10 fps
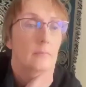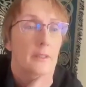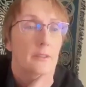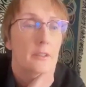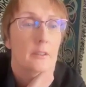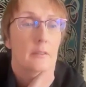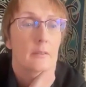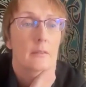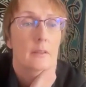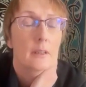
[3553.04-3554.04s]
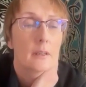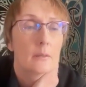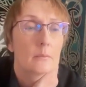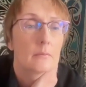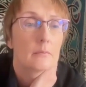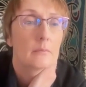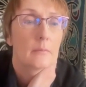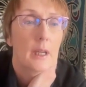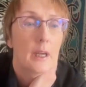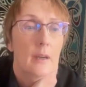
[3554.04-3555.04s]
as in, um,
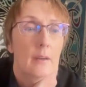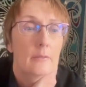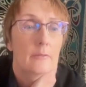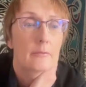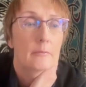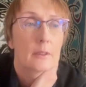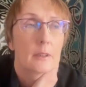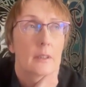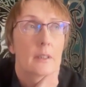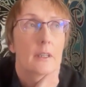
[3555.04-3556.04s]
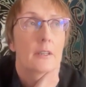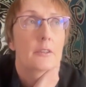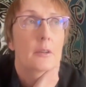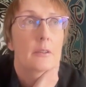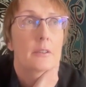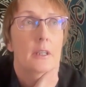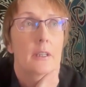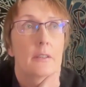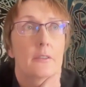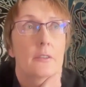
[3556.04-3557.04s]
have is there a
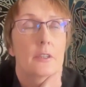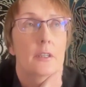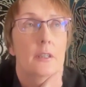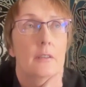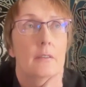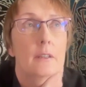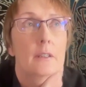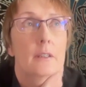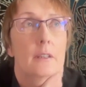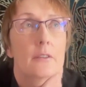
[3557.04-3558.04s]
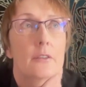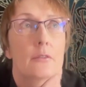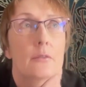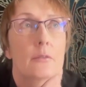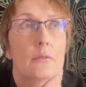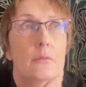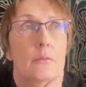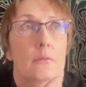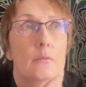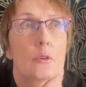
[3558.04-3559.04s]
tendency to
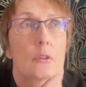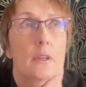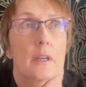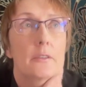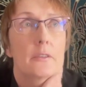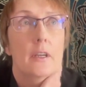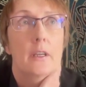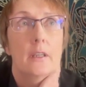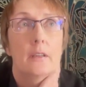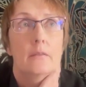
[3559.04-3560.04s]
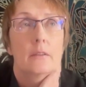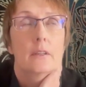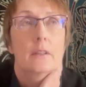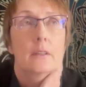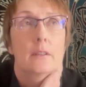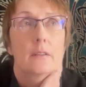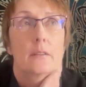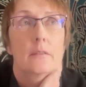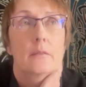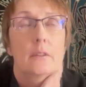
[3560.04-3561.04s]
more or less say
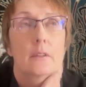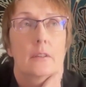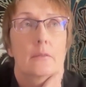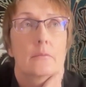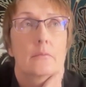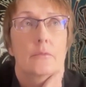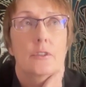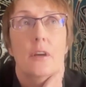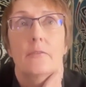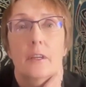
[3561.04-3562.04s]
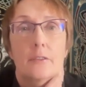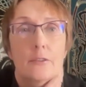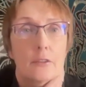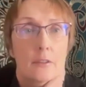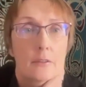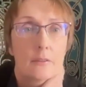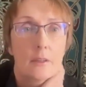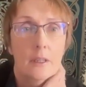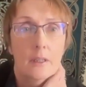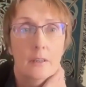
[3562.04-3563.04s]
uh, salvation
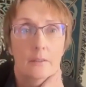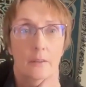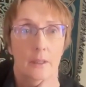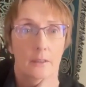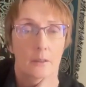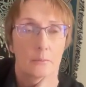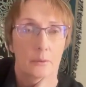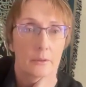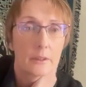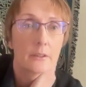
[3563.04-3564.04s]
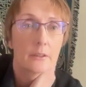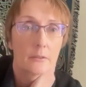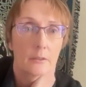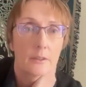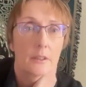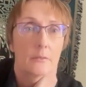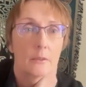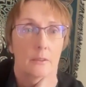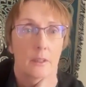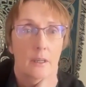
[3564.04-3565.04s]
and like complete unity
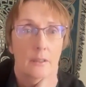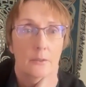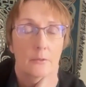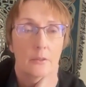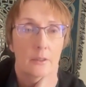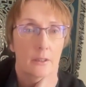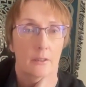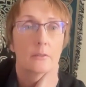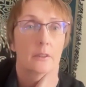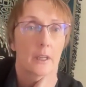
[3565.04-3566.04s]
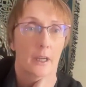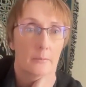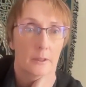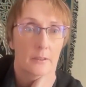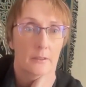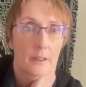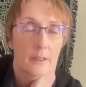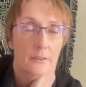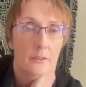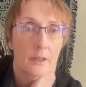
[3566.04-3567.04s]
with God's will can only happen in the
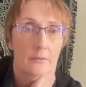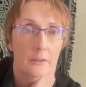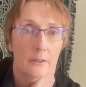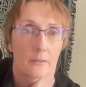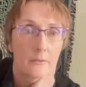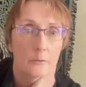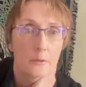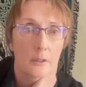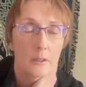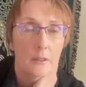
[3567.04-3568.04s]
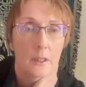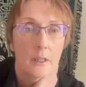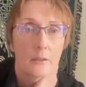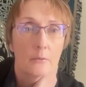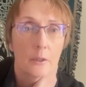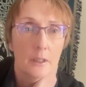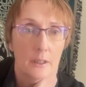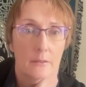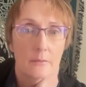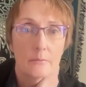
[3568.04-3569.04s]
next life, and therefore
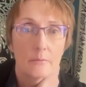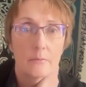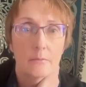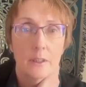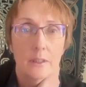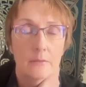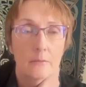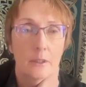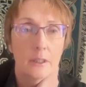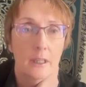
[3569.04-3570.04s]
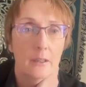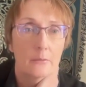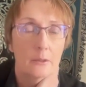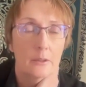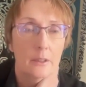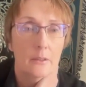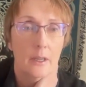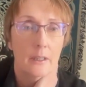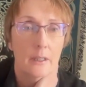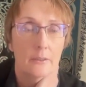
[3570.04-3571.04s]
we can't, we can't really
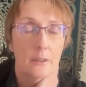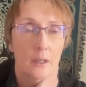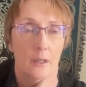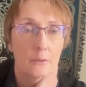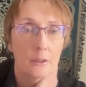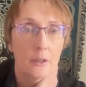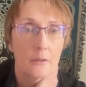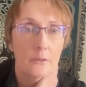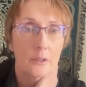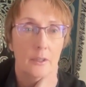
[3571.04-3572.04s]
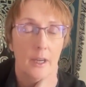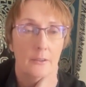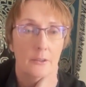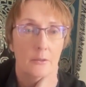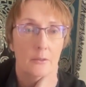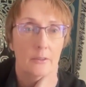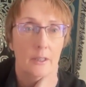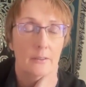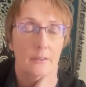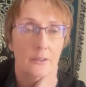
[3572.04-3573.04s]
like even come close to that sort of
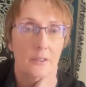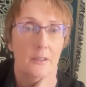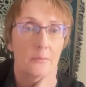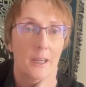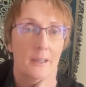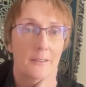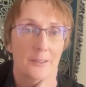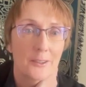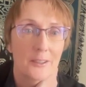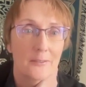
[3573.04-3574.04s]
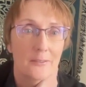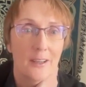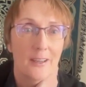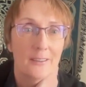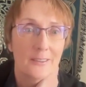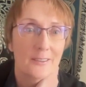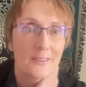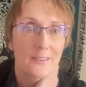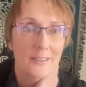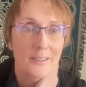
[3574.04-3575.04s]
like the city of man and the city of God. This is
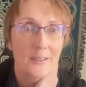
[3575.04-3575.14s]
yeah.